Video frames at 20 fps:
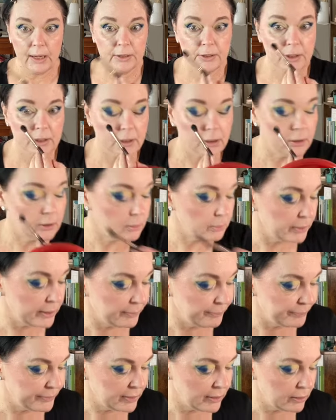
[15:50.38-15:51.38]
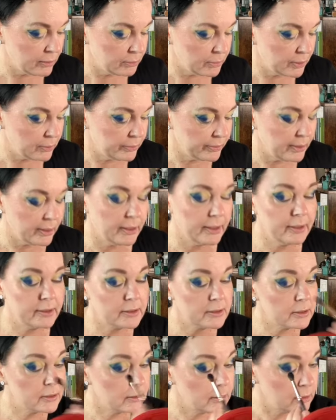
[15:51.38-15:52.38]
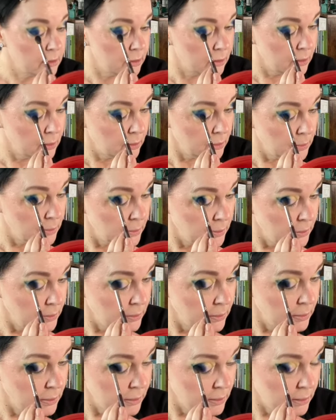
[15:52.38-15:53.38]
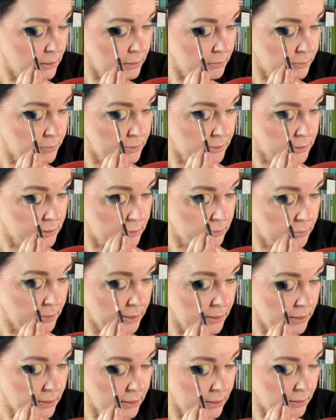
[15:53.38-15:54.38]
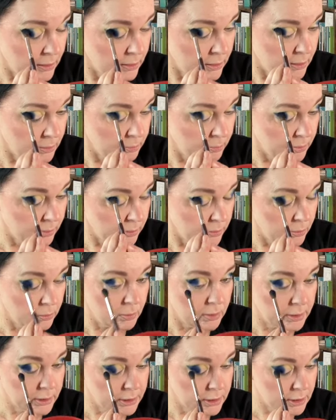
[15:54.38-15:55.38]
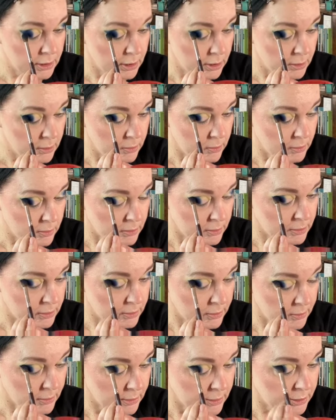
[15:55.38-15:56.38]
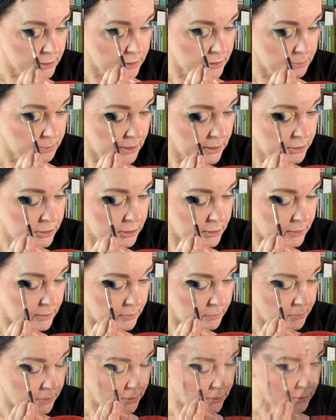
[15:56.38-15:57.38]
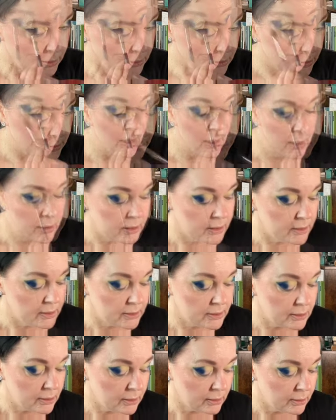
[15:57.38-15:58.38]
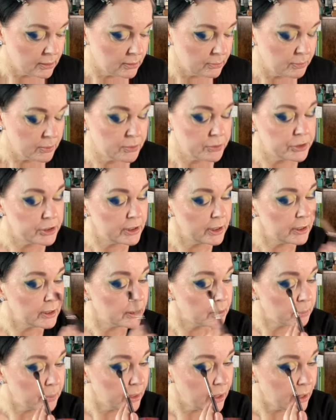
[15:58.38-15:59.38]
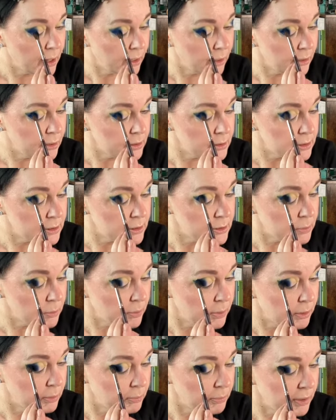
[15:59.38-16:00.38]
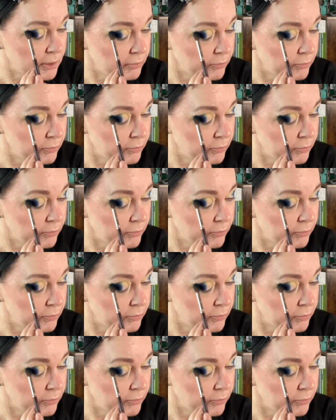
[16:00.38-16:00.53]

just a little bit. How about that? That was the way that blue wanted to go, so let's just match it up. This Oceanic palette is one of my